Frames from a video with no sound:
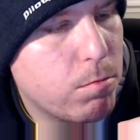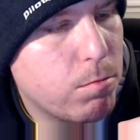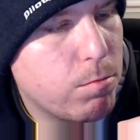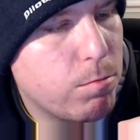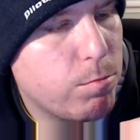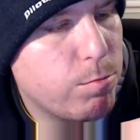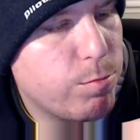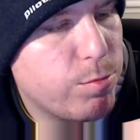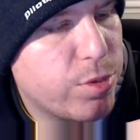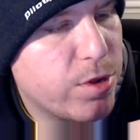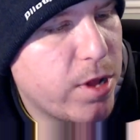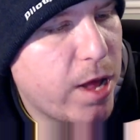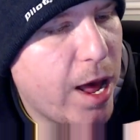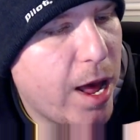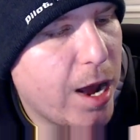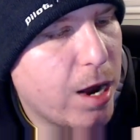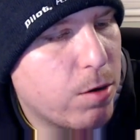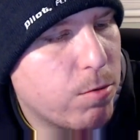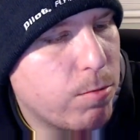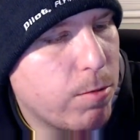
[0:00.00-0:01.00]

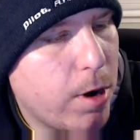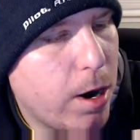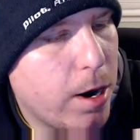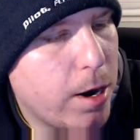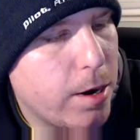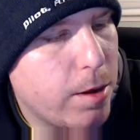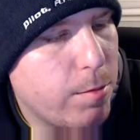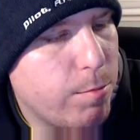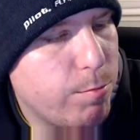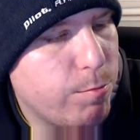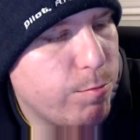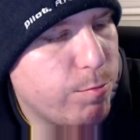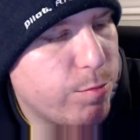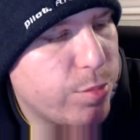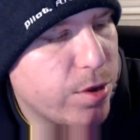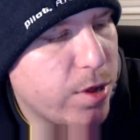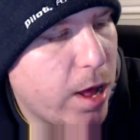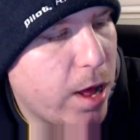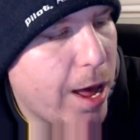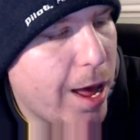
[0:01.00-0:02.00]
black, red, and
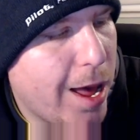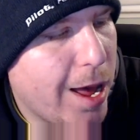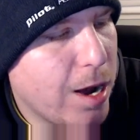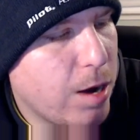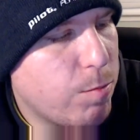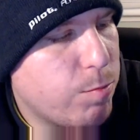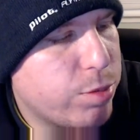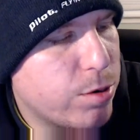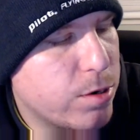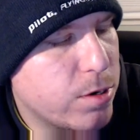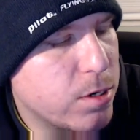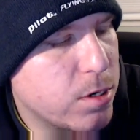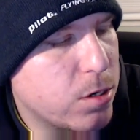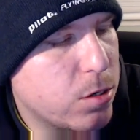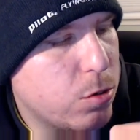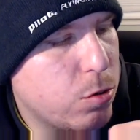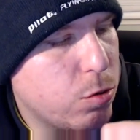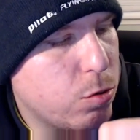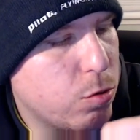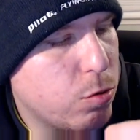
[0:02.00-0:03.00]
black, pretty
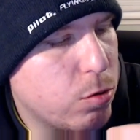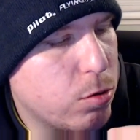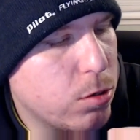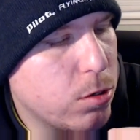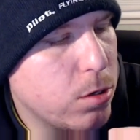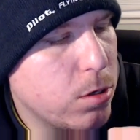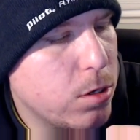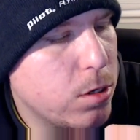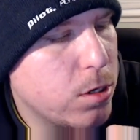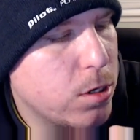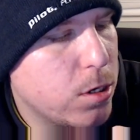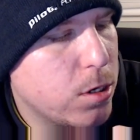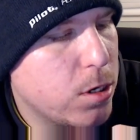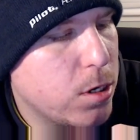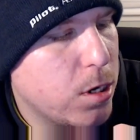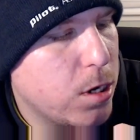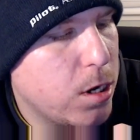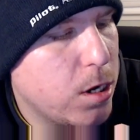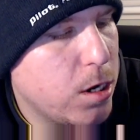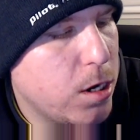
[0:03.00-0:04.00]
cool.
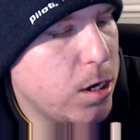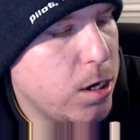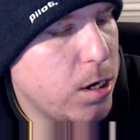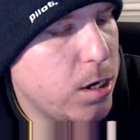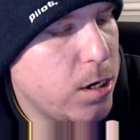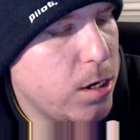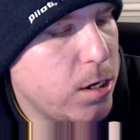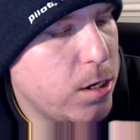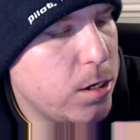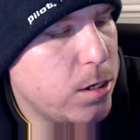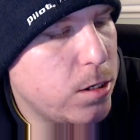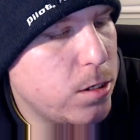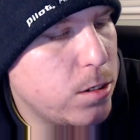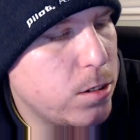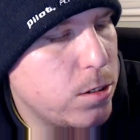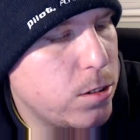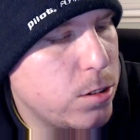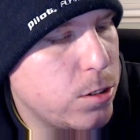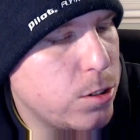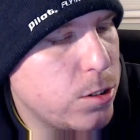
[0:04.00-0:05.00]
And
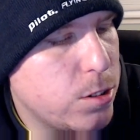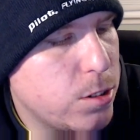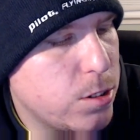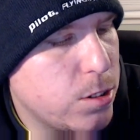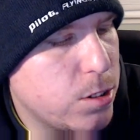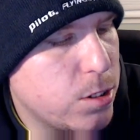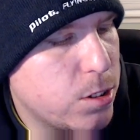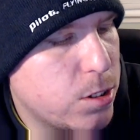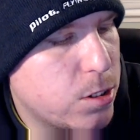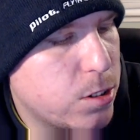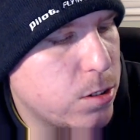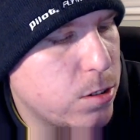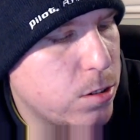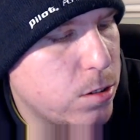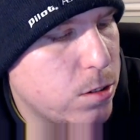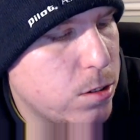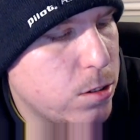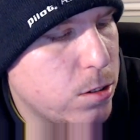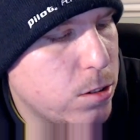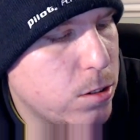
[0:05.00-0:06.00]
his
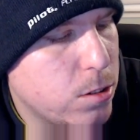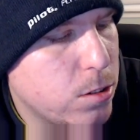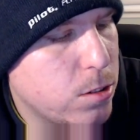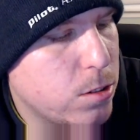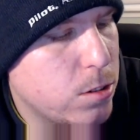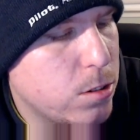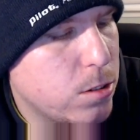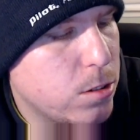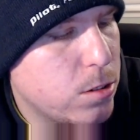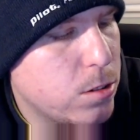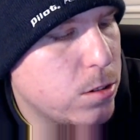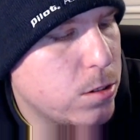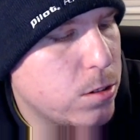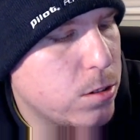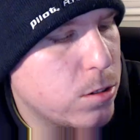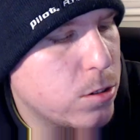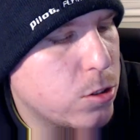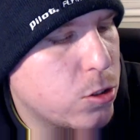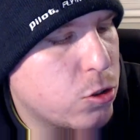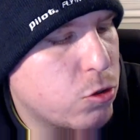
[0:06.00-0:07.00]

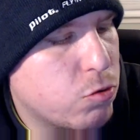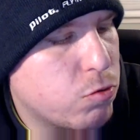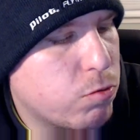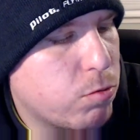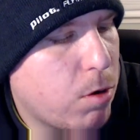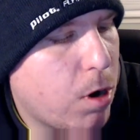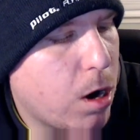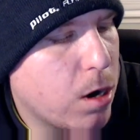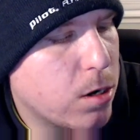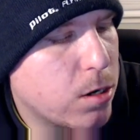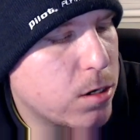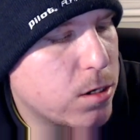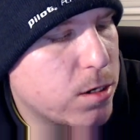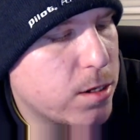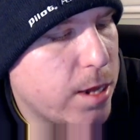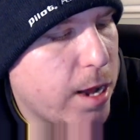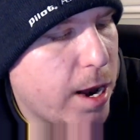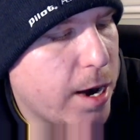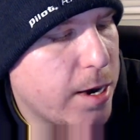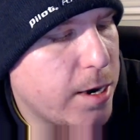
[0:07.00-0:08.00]
trunks
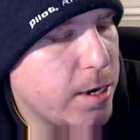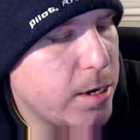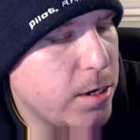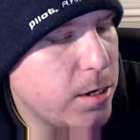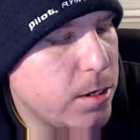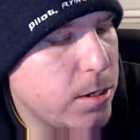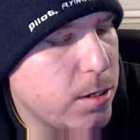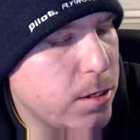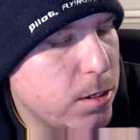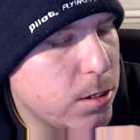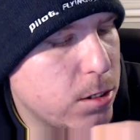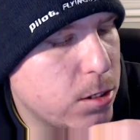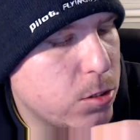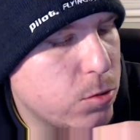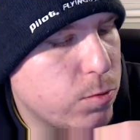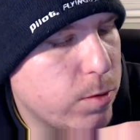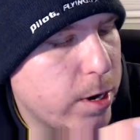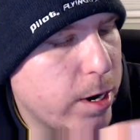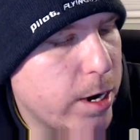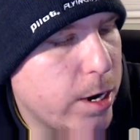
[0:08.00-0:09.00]
that he is
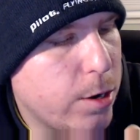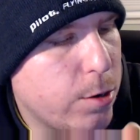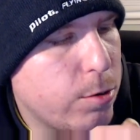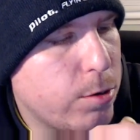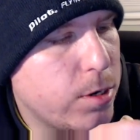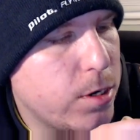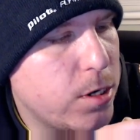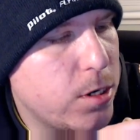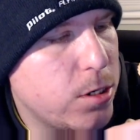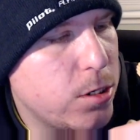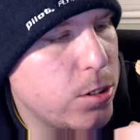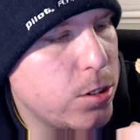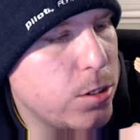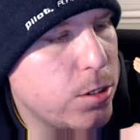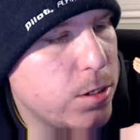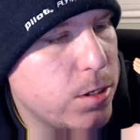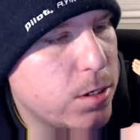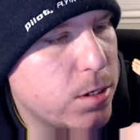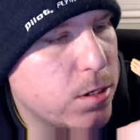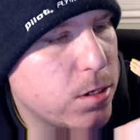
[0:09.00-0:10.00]
wearing
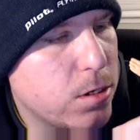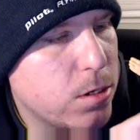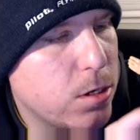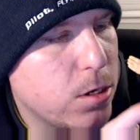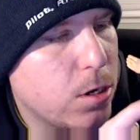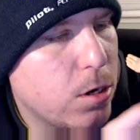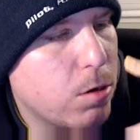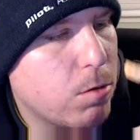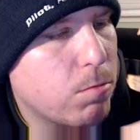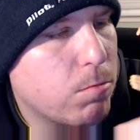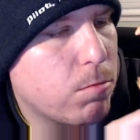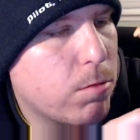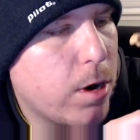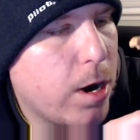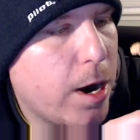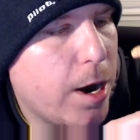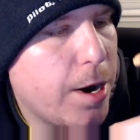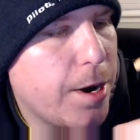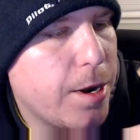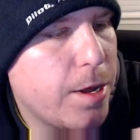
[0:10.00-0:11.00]
is
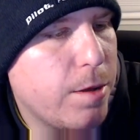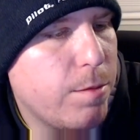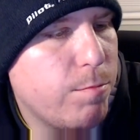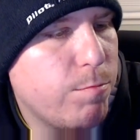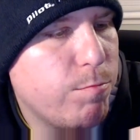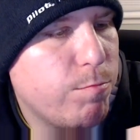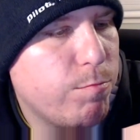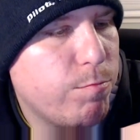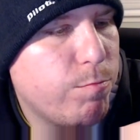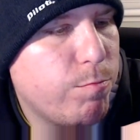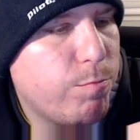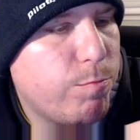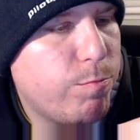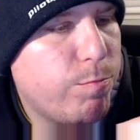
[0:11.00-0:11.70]
red and